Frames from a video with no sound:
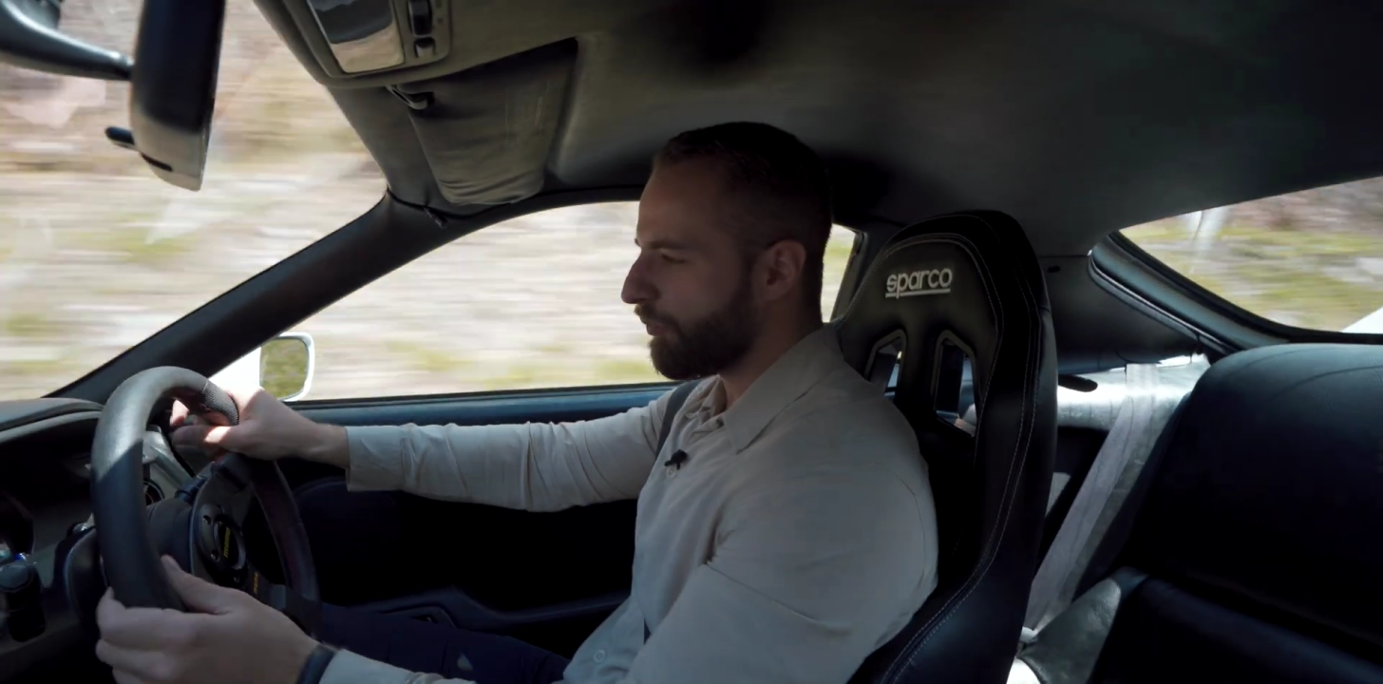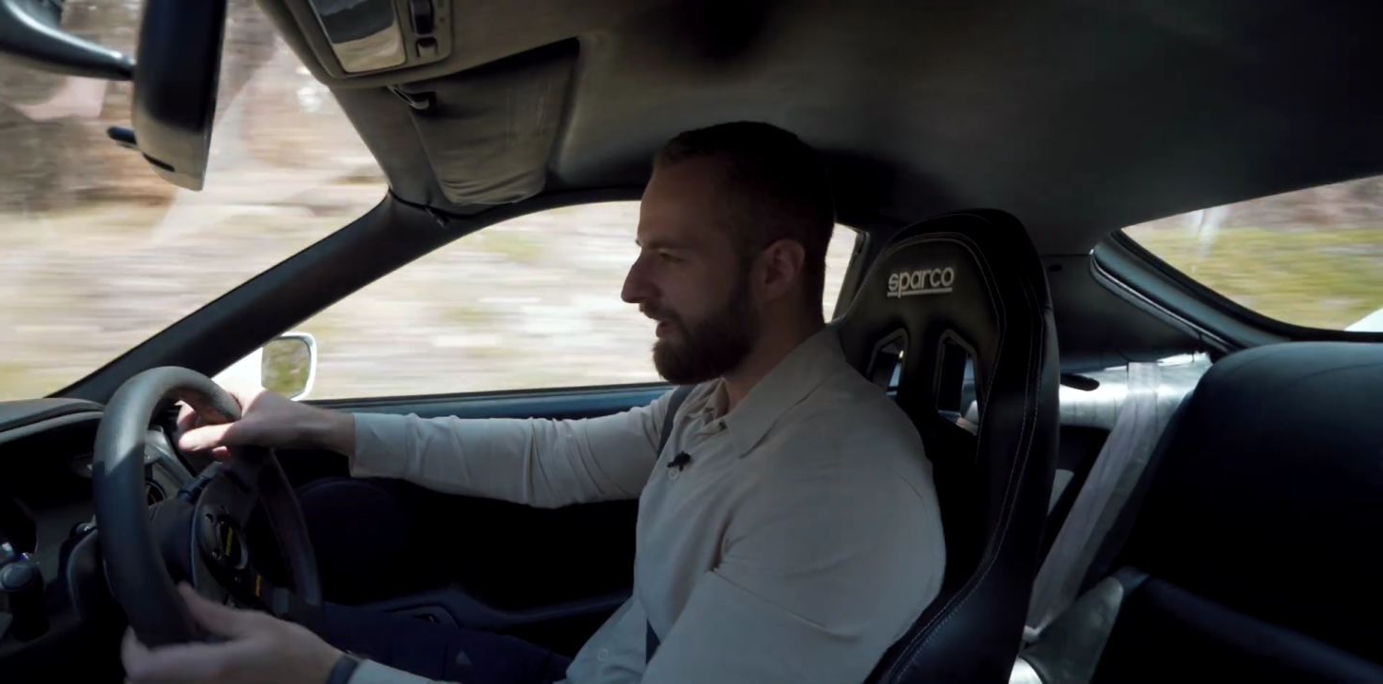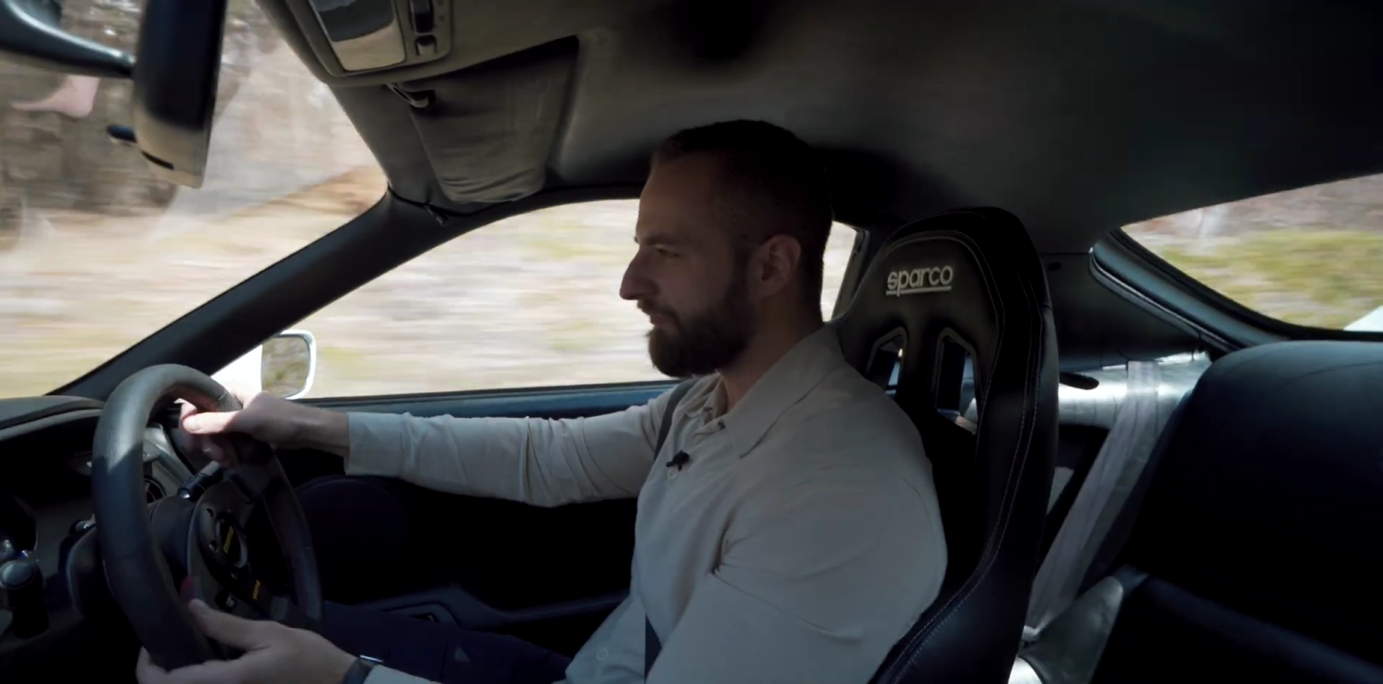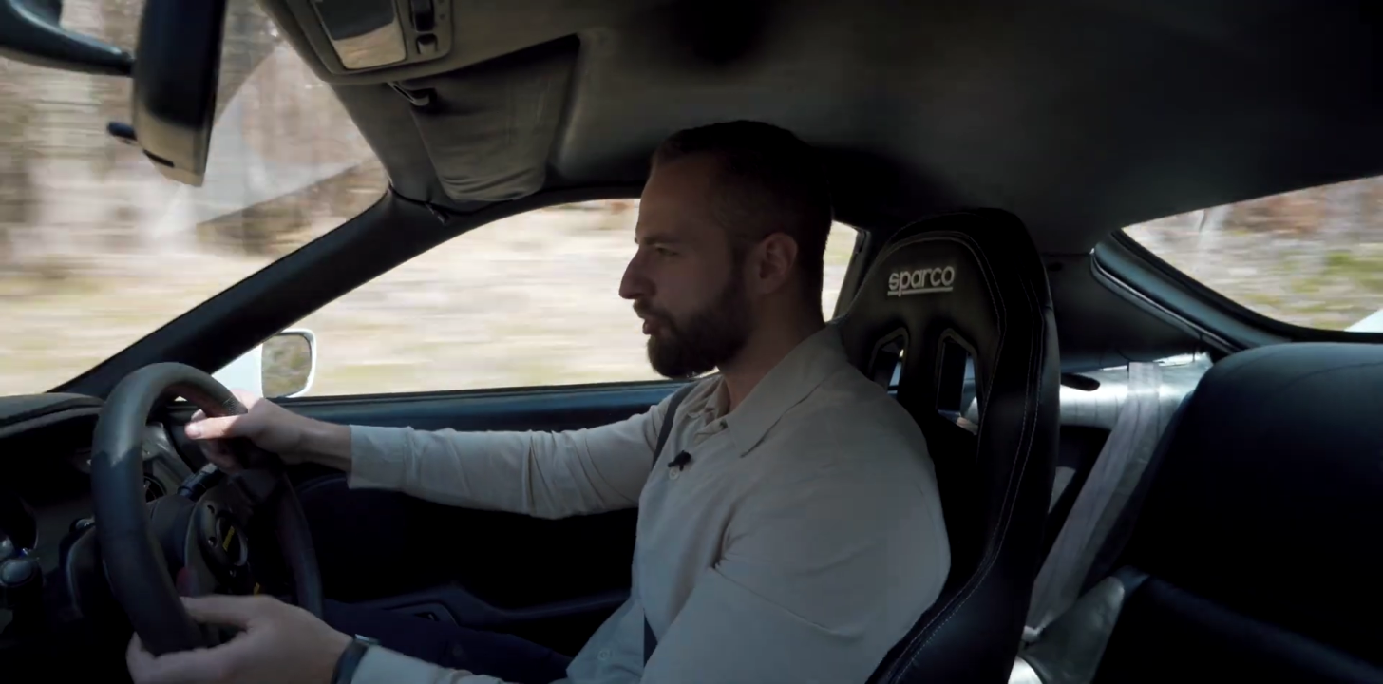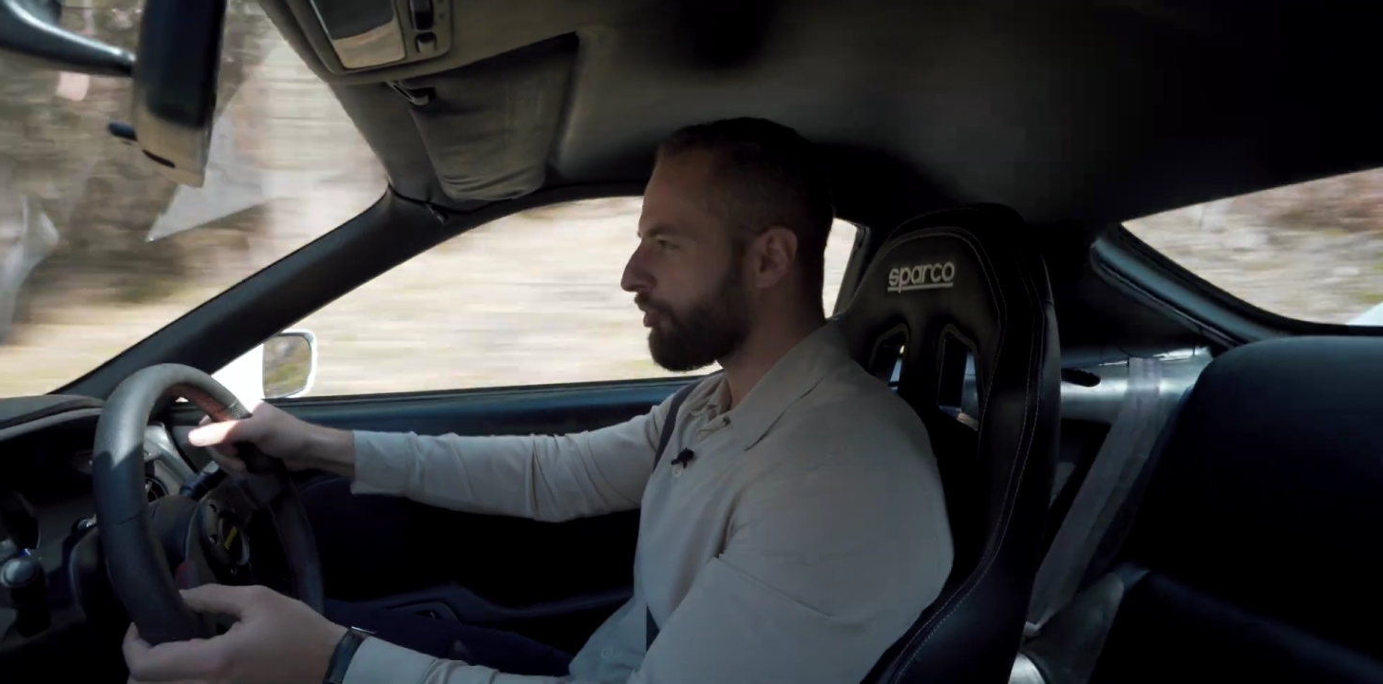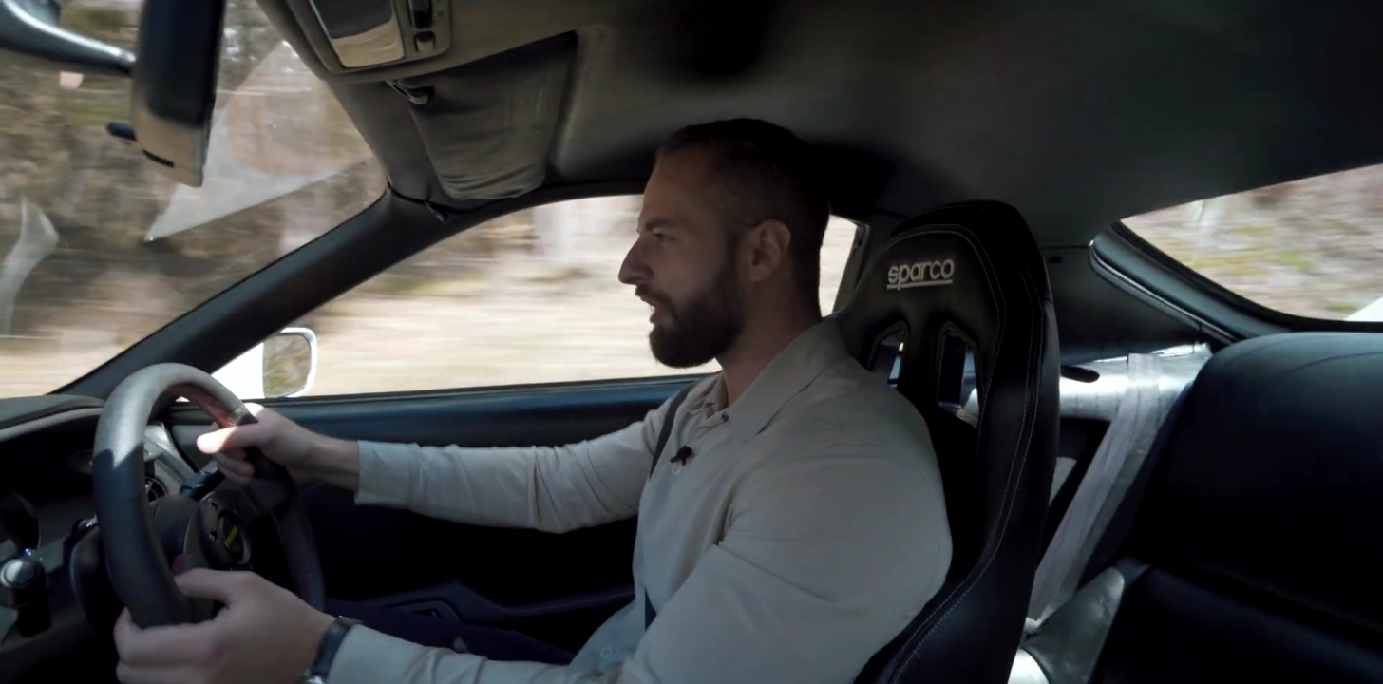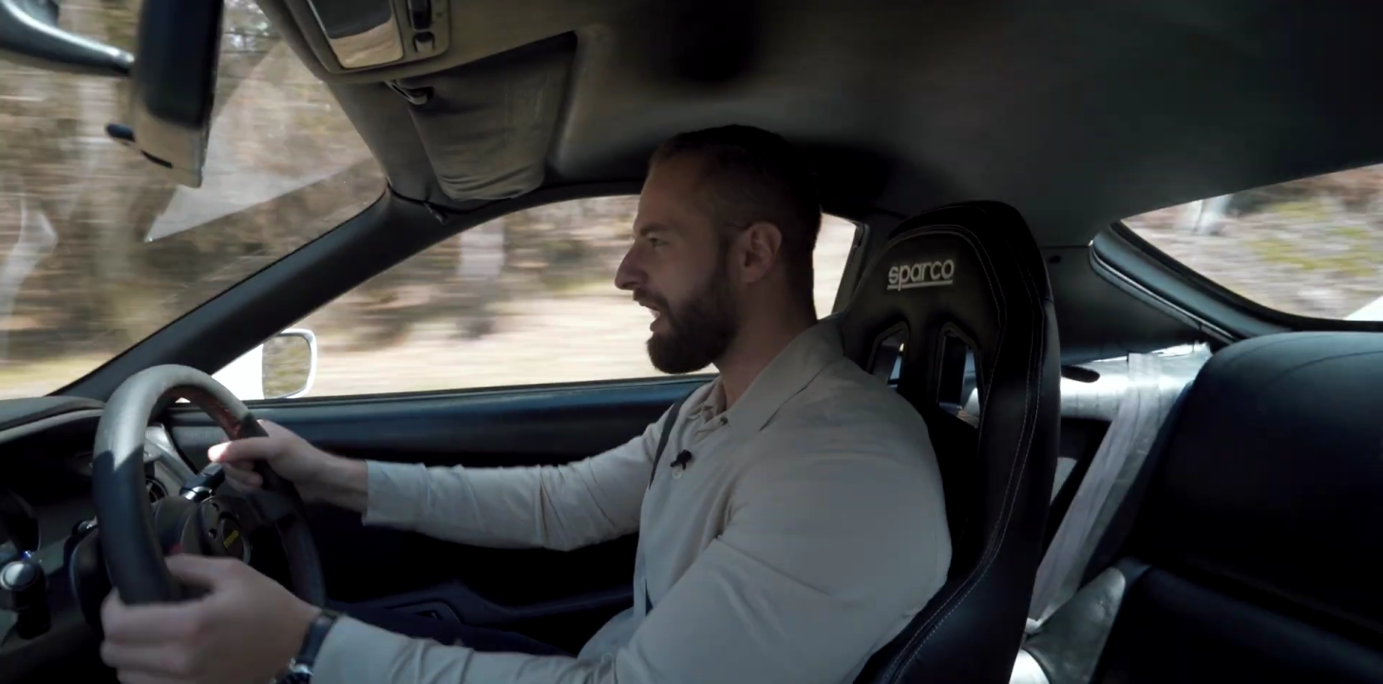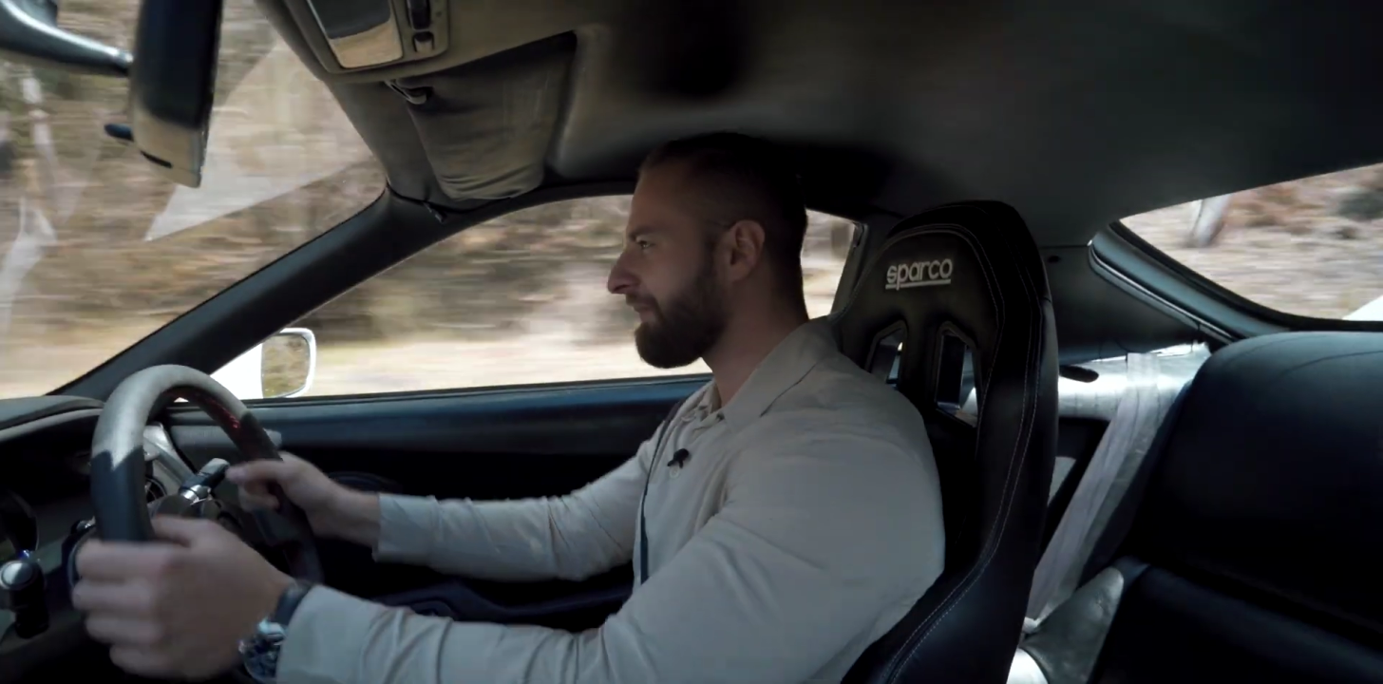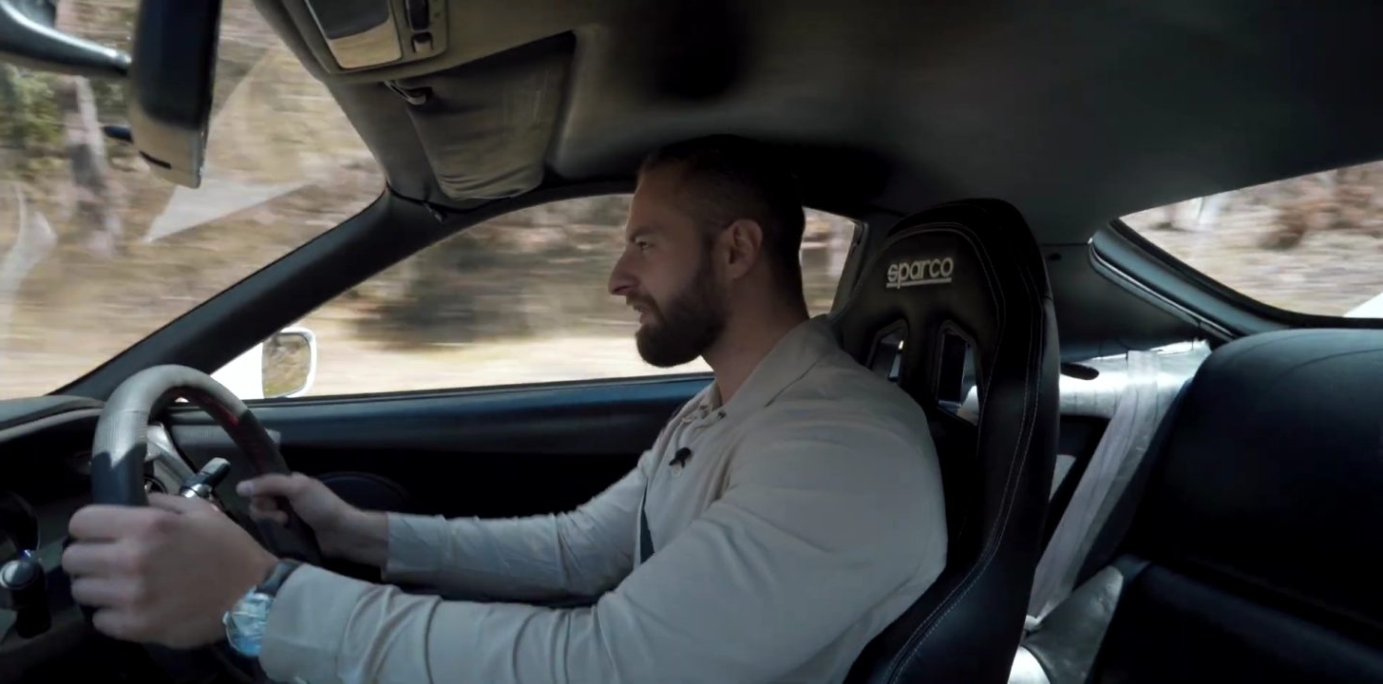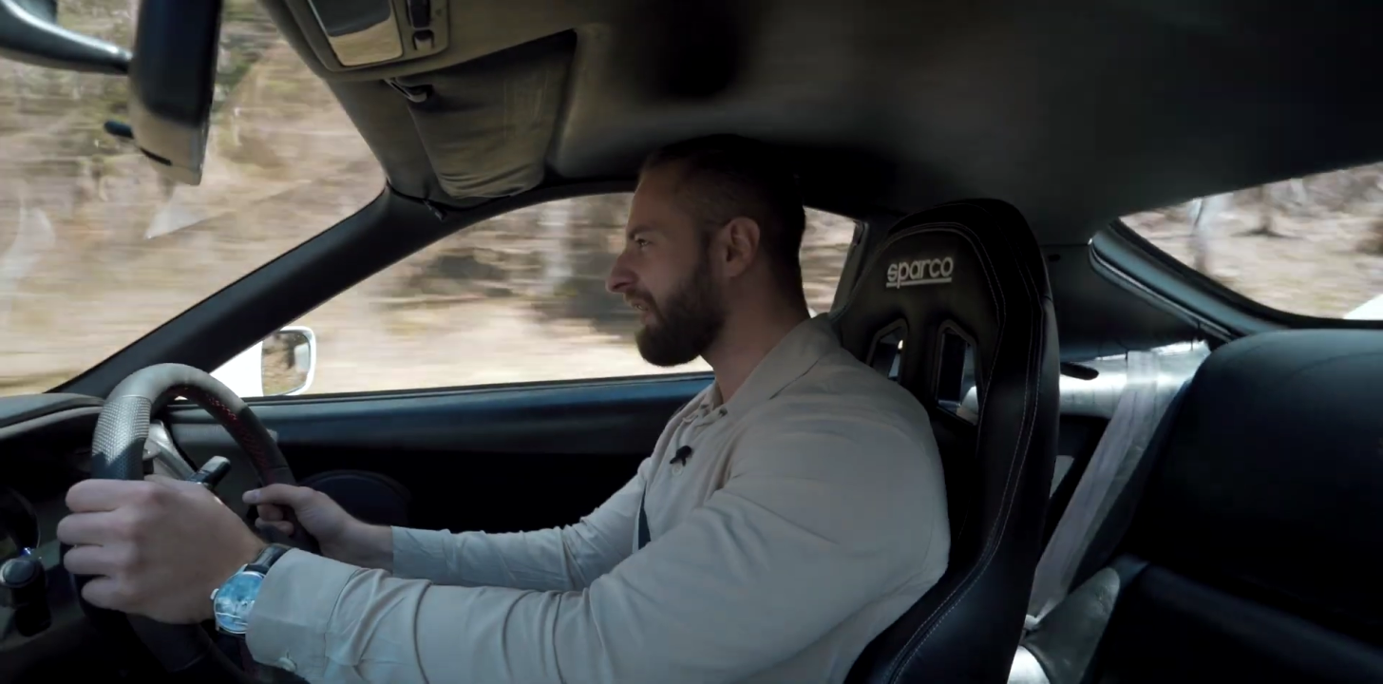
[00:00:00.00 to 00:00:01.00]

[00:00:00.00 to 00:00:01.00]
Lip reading: We have Yokohama